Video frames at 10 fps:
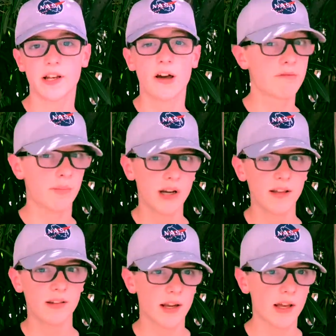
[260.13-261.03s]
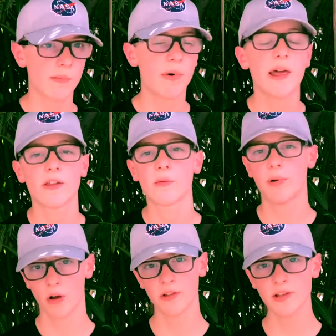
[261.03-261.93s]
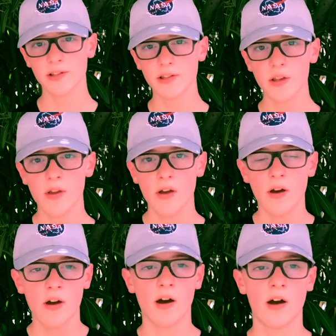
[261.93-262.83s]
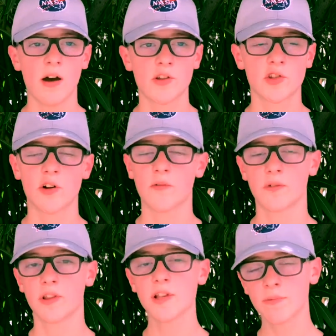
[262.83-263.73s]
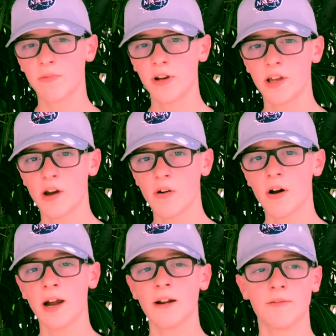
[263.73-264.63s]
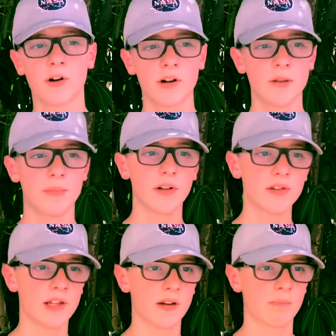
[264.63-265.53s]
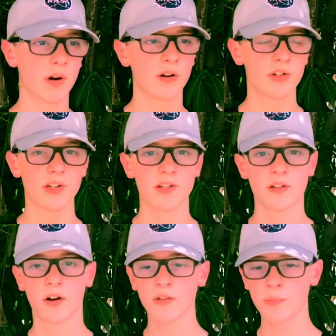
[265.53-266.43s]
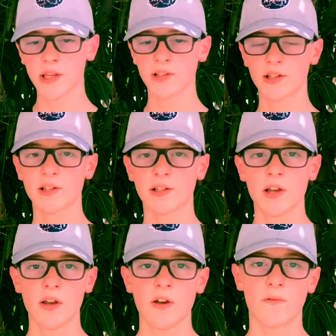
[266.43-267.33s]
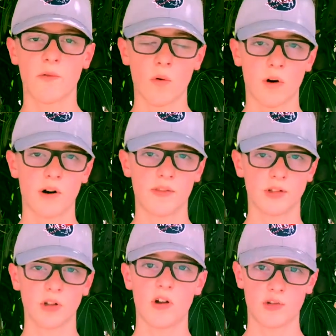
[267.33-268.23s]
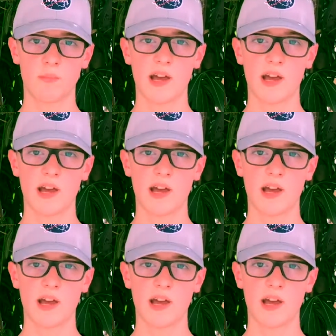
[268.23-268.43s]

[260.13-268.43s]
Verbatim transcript: enough money that I can buy the components. Uh, so for this video, I have already built and purchased all the pieces for the launch